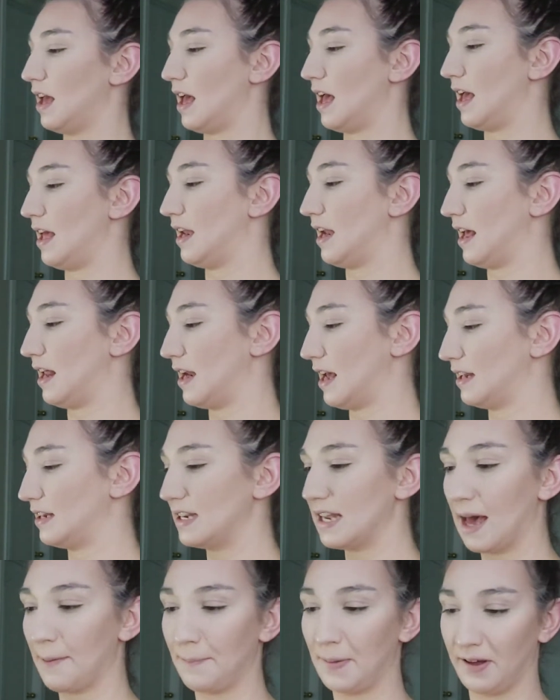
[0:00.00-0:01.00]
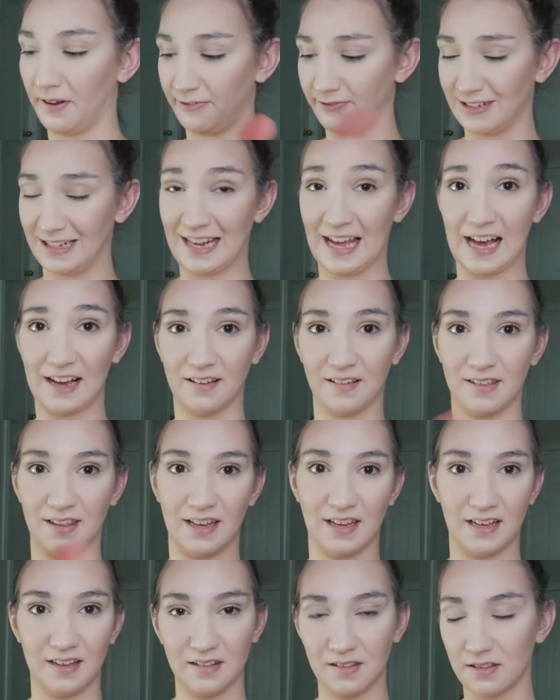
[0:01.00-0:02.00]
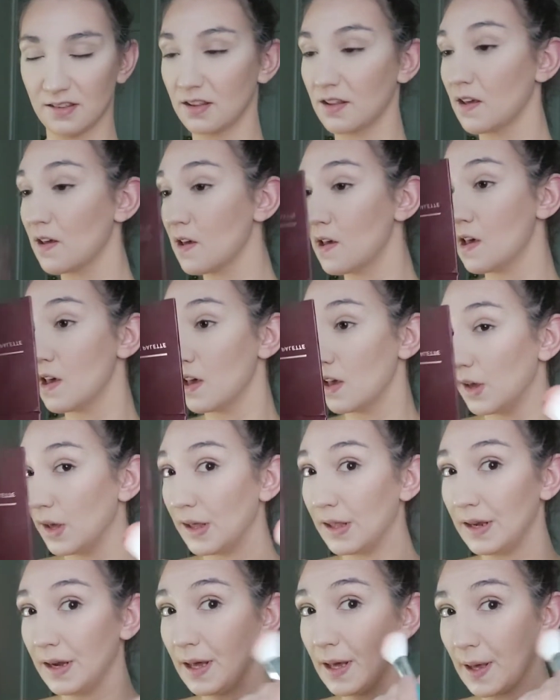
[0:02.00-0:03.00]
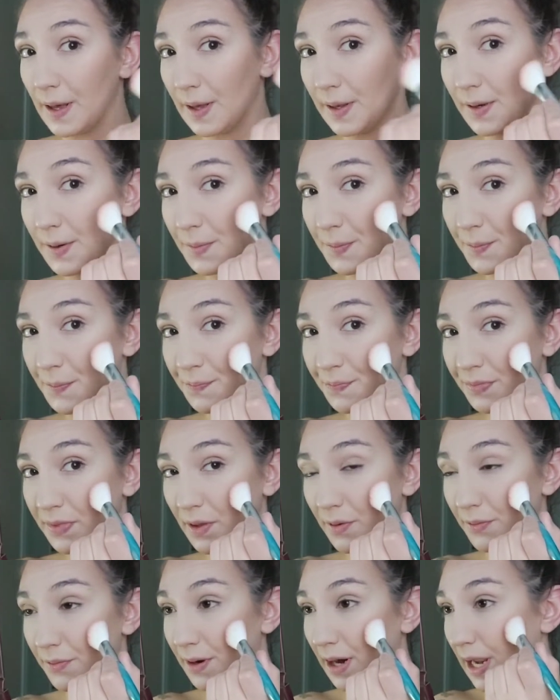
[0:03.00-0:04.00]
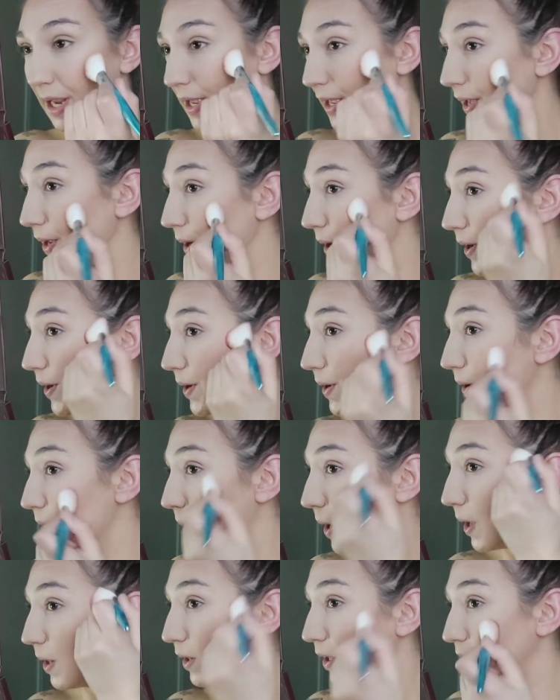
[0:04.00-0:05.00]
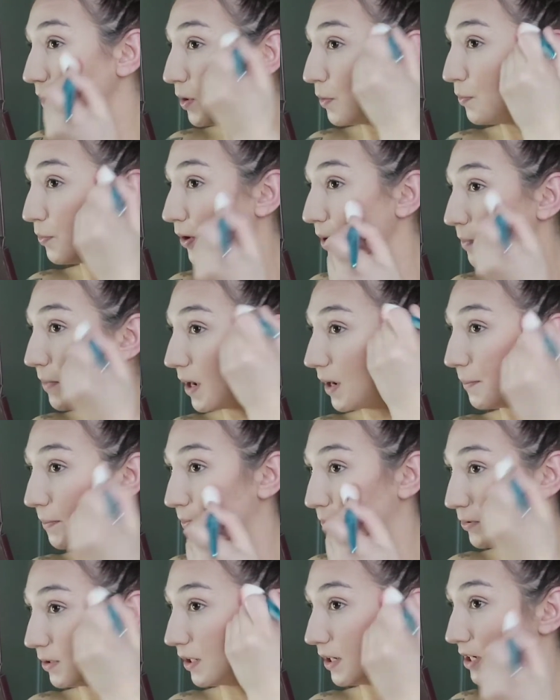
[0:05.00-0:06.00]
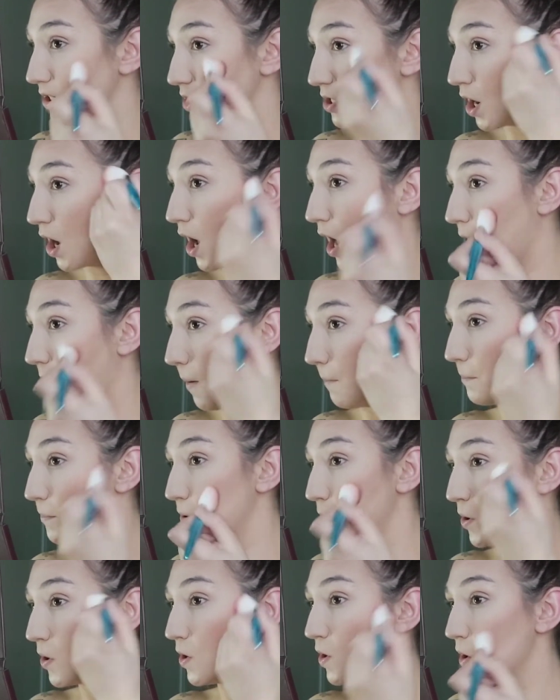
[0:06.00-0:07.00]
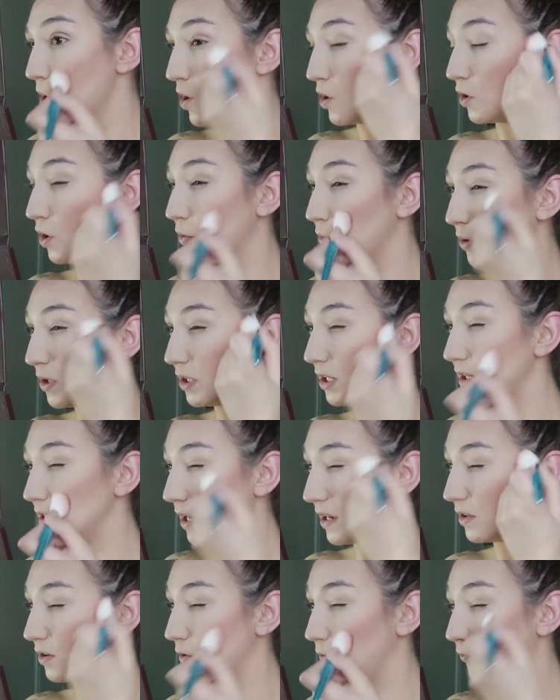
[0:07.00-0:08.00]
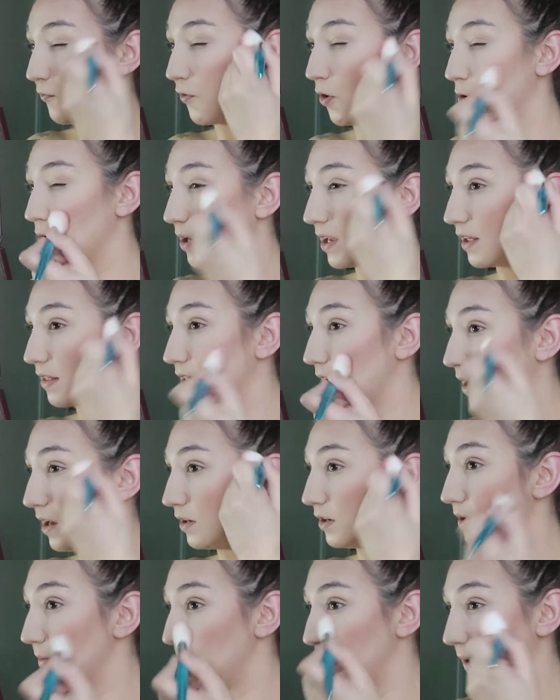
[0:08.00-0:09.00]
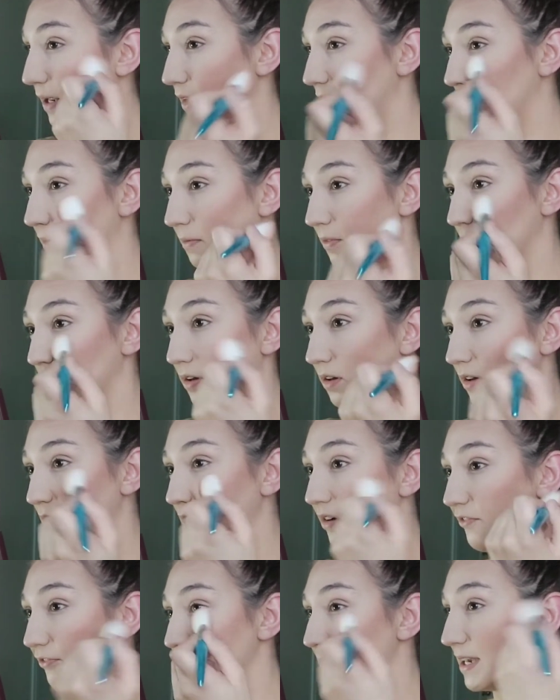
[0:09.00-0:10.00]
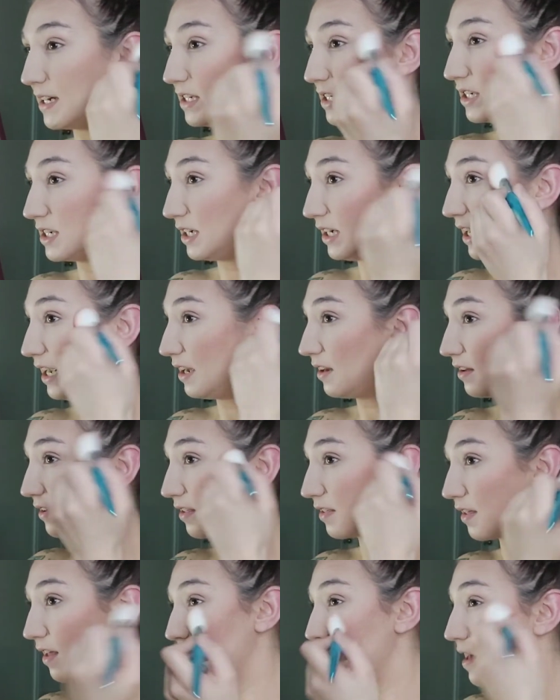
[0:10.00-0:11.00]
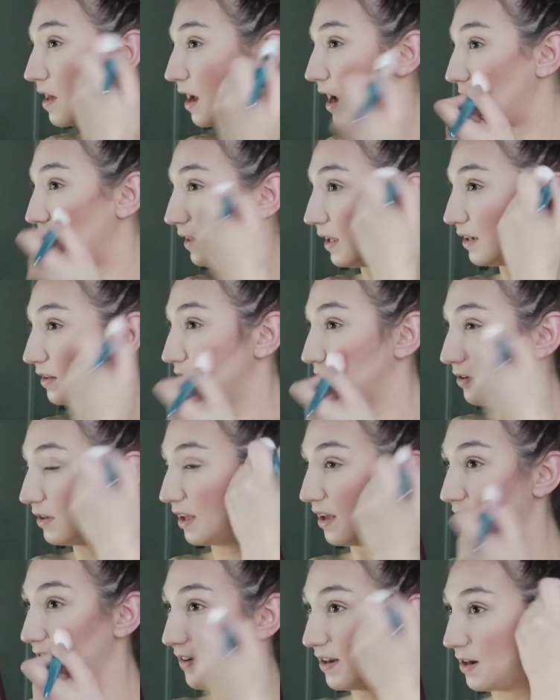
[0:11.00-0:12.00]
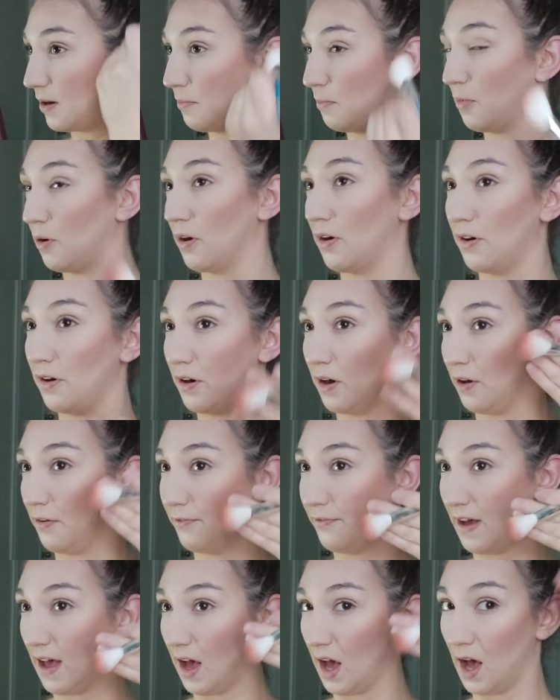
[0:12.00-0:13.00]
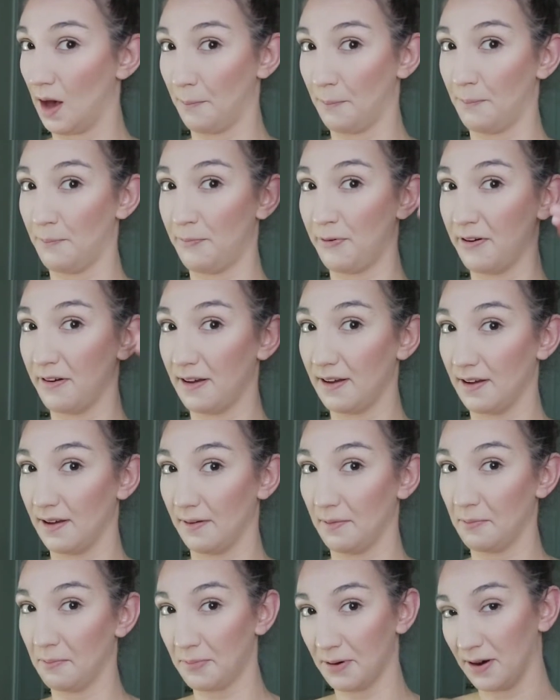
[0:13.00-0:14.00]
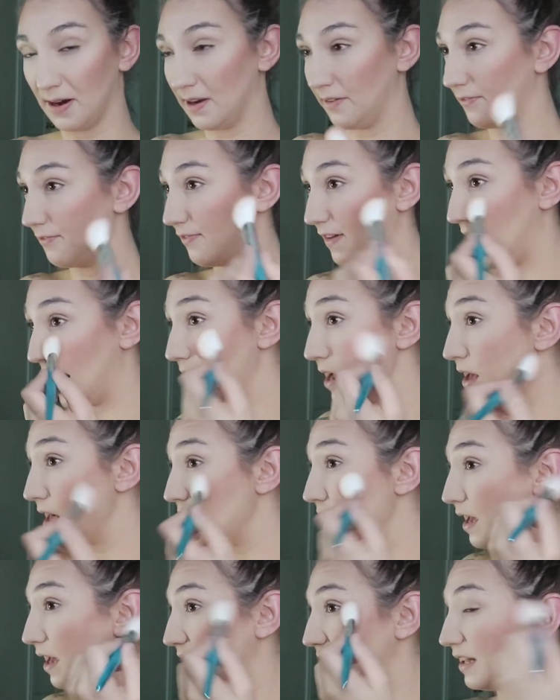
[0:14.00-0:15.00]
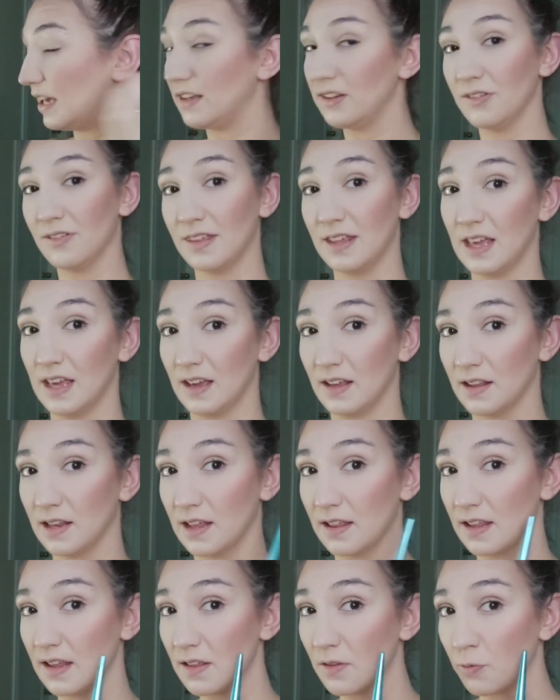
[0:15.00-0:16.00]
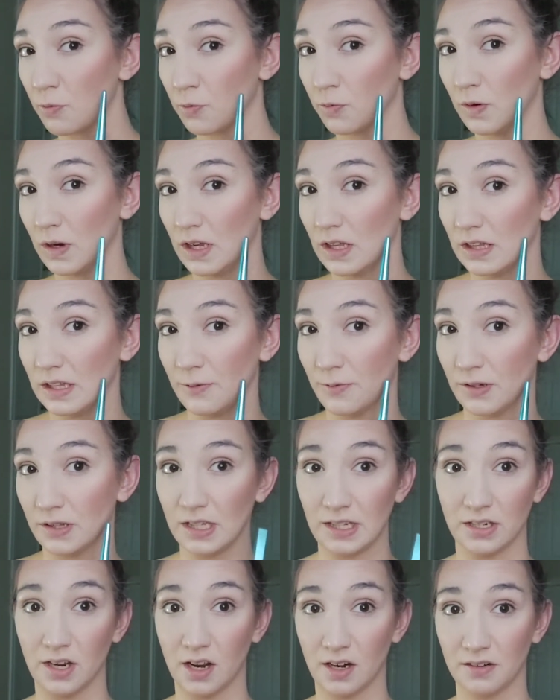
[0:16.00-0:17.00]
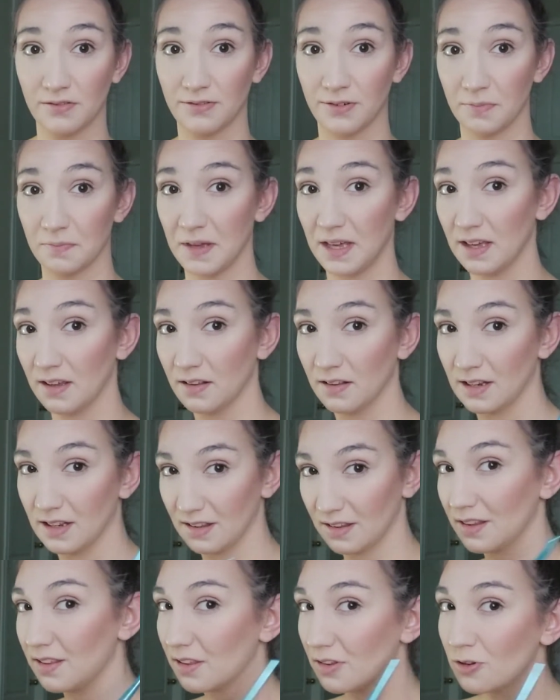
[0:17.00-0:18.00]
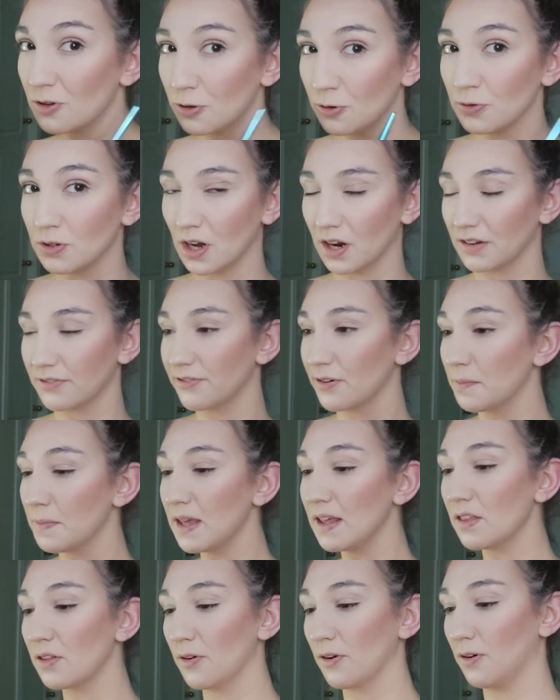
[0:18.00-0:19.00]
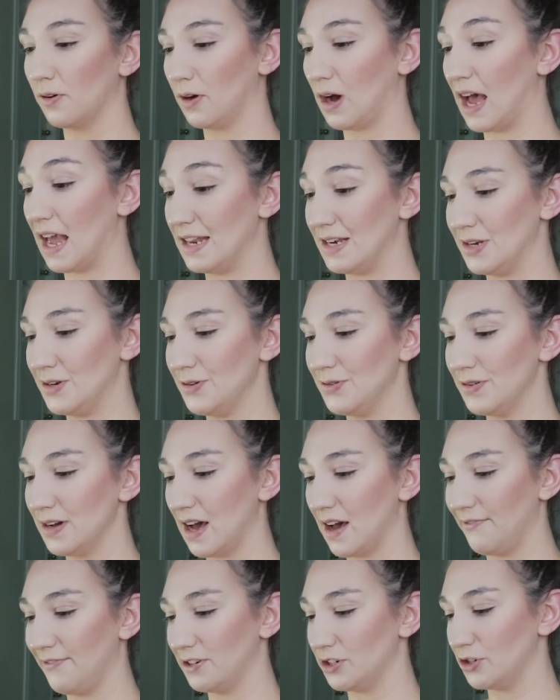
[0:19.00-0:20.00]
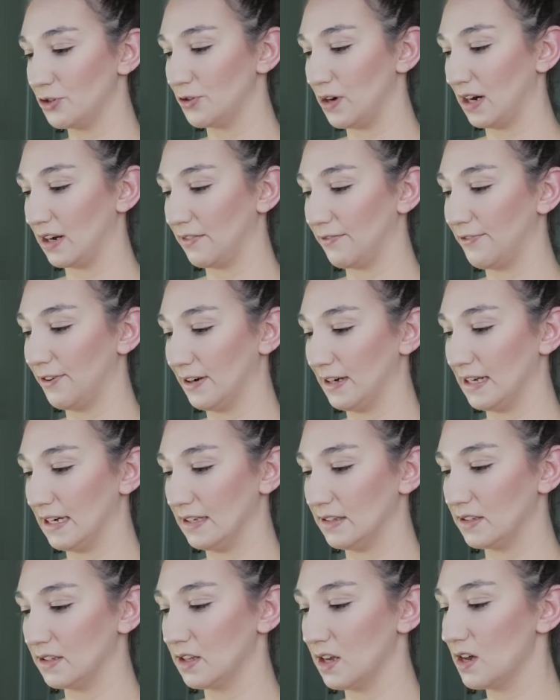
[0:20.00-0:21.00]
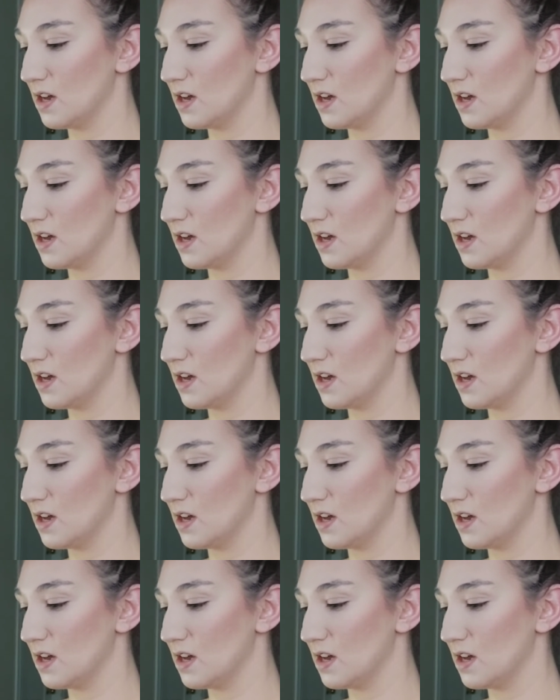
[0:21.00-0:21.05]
and then I tap off the excess, and then right here I like to bring my blush up. I don't really like to focus on the middle of my cheeks. I like to give it a more of a upper effect. And like you see, this is really, really dark for me. This is too dark for me, so I do have a trick for this.